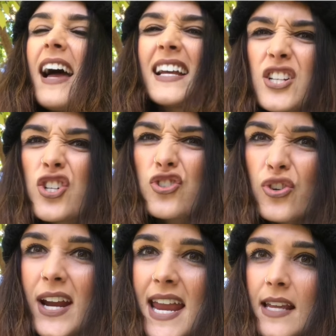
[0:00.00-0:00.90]

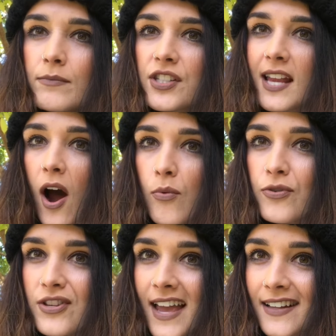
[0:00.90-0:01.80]
extremes to help
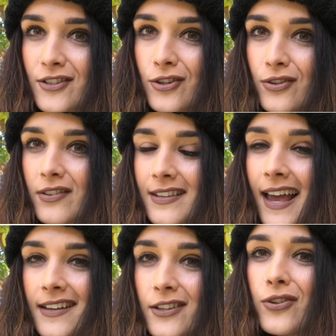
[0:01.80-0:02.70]
you get
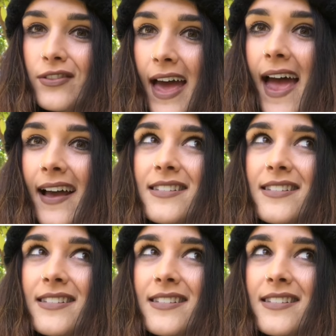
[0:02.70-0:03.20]
you there,